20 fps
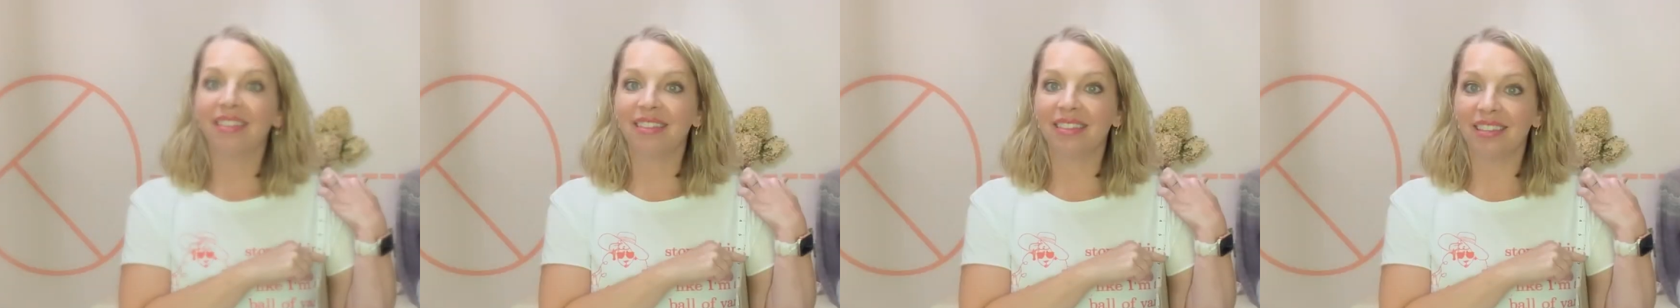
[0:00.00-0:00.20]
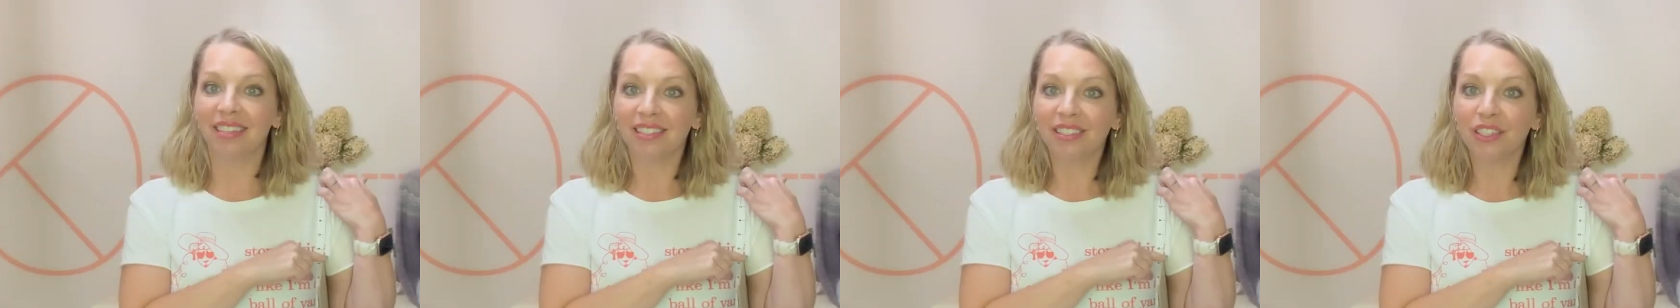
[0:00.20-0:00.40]

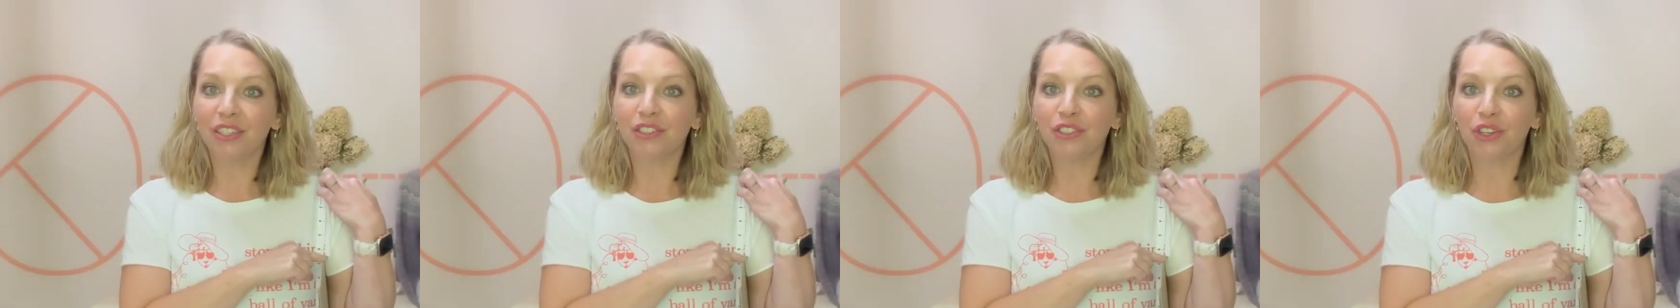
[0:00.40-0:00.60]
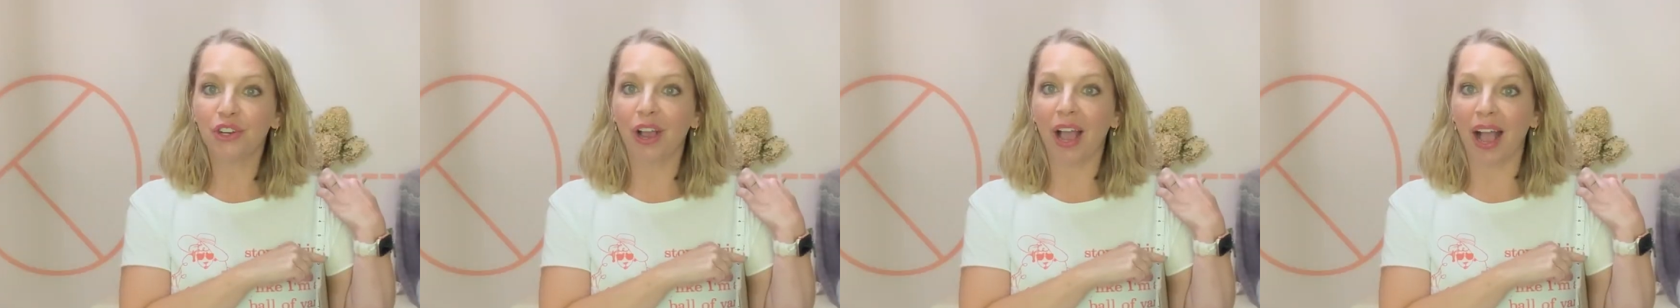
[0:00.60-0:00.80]
This is
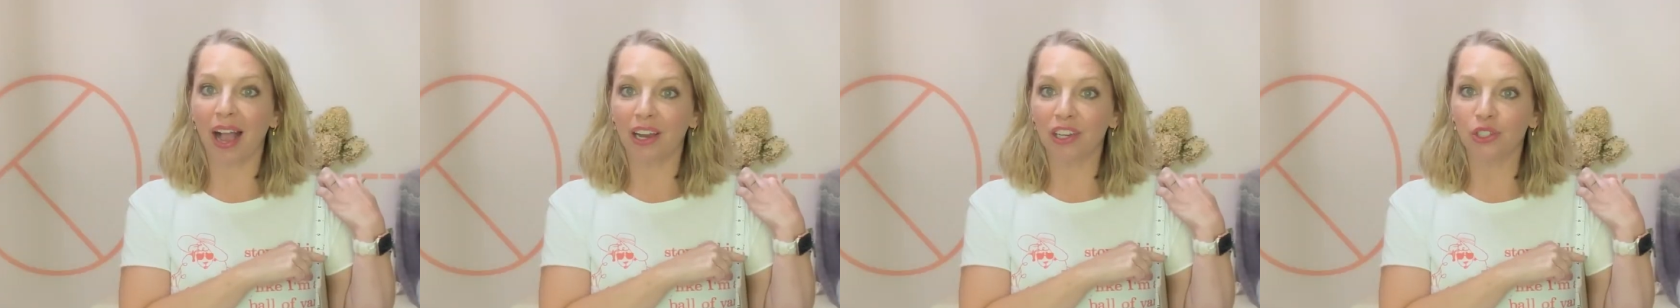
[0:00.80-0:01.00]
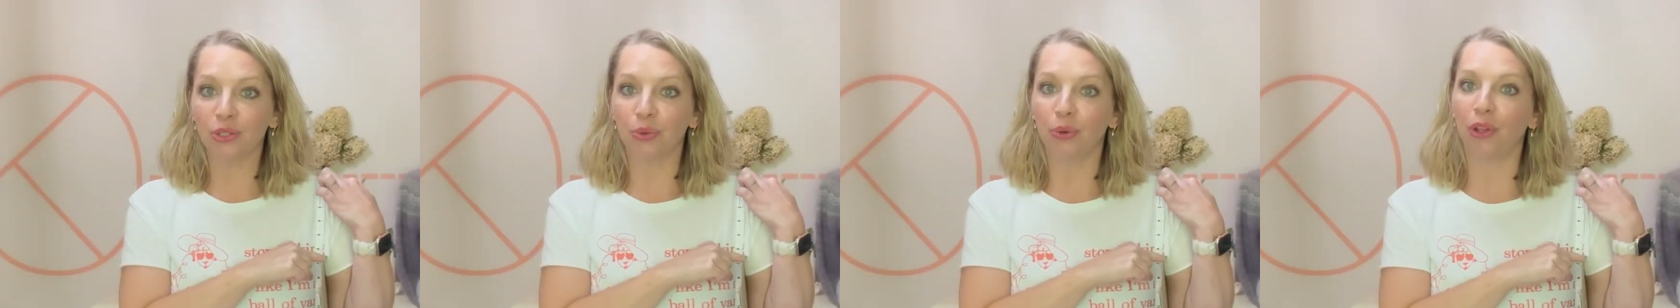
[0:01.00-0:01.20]
your
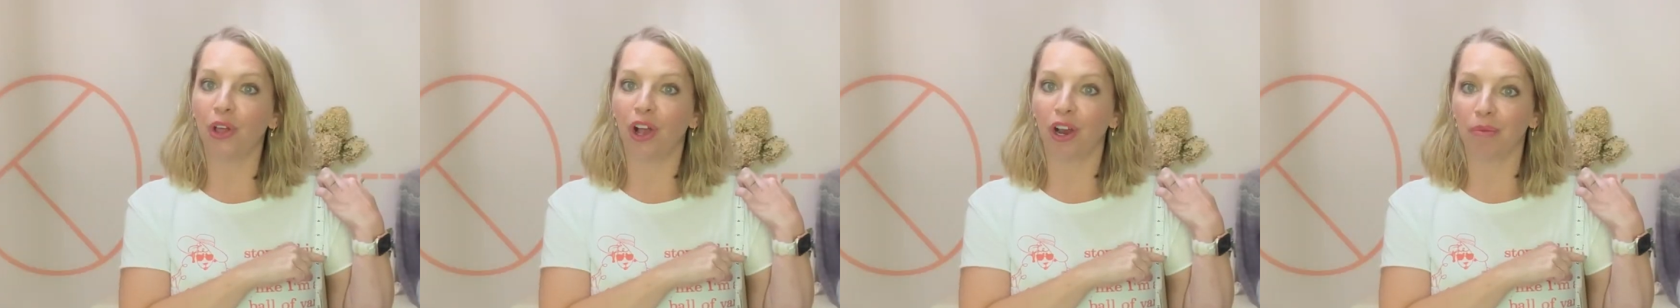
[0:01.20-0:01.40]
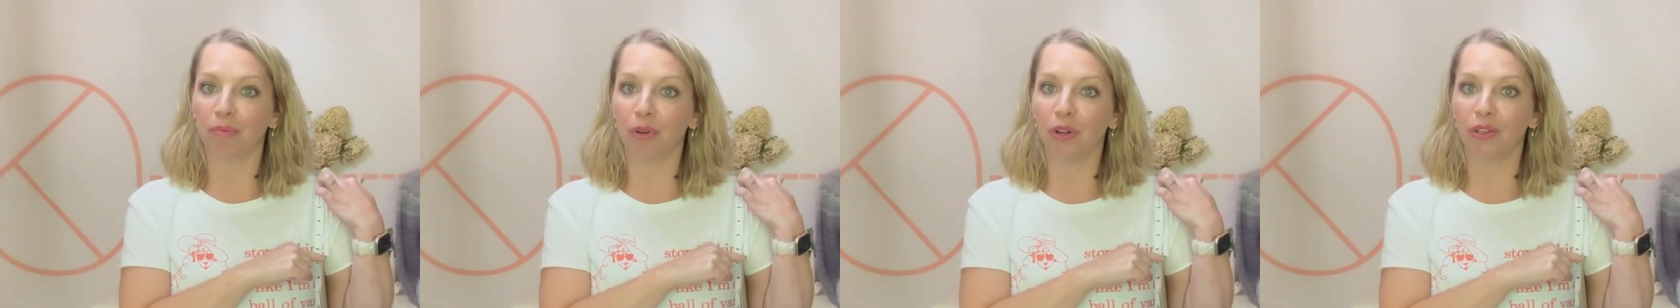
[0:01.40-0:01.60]
actual
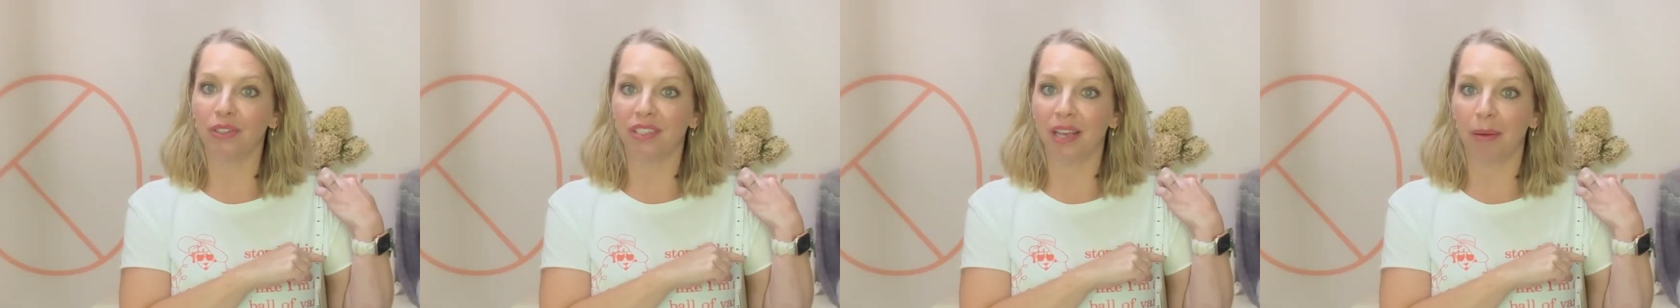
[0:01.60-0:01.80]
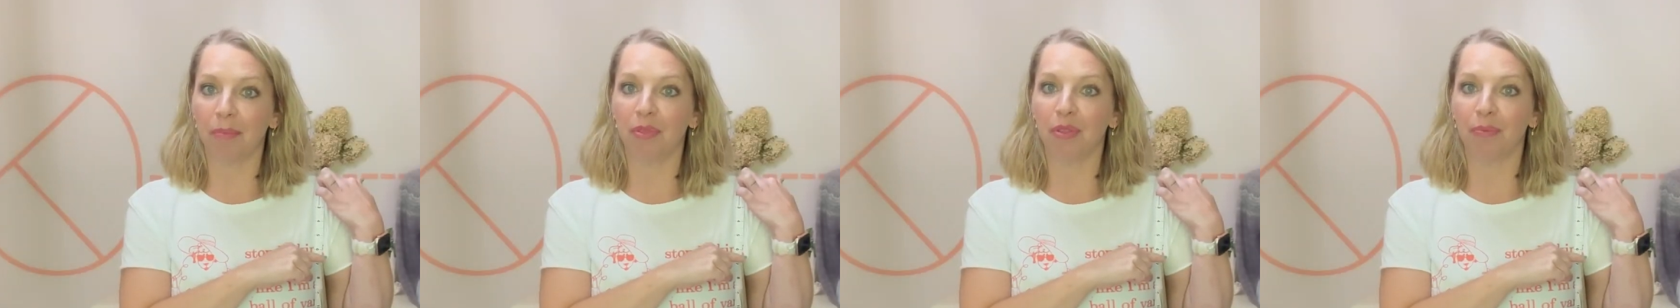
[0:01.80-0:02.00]
armhole
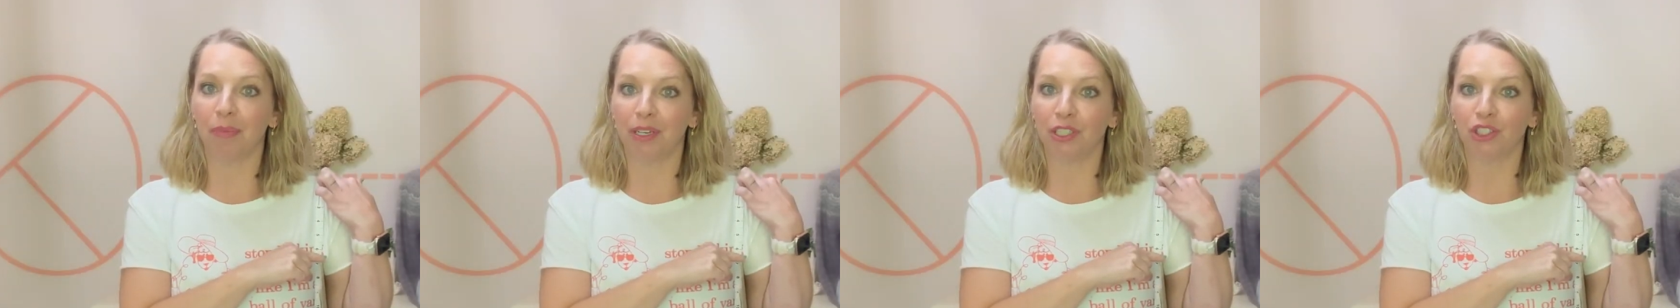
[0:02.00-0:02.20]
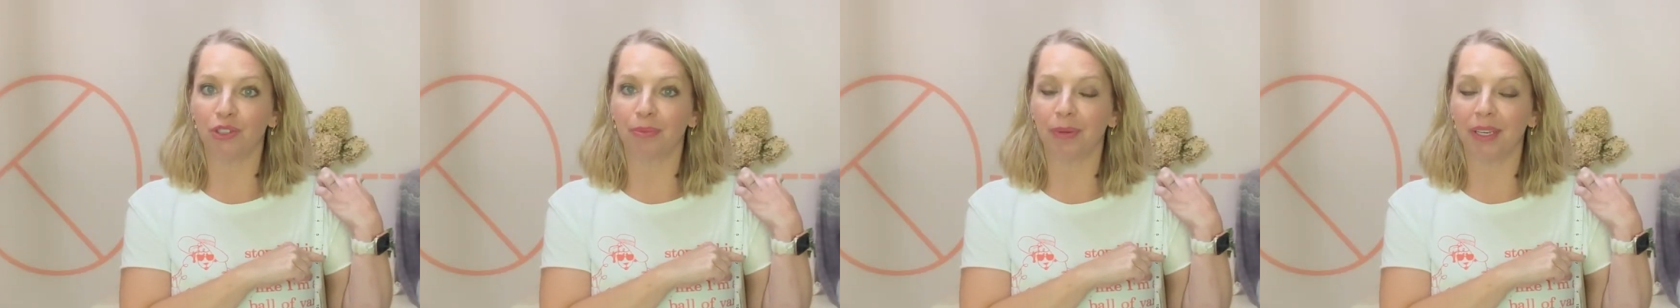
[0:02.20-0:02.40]
depth
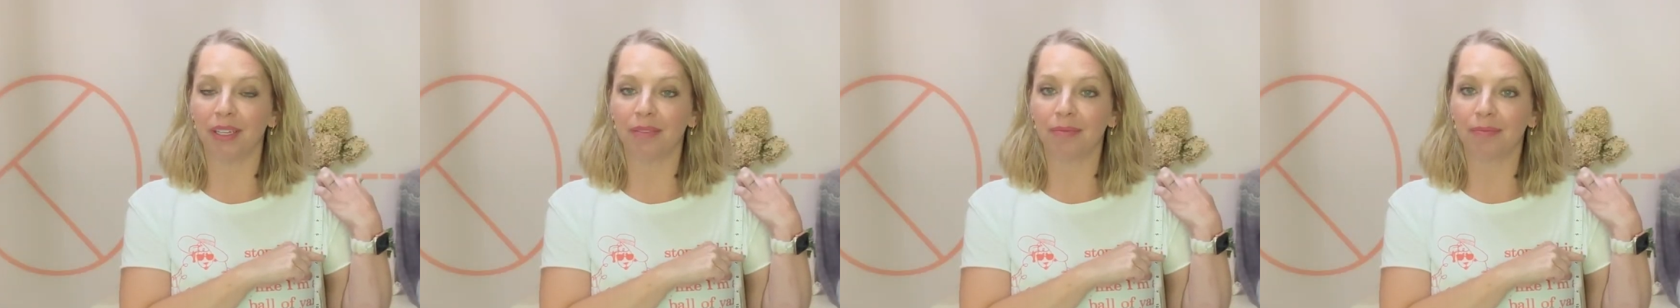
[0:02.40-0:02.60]
measurement.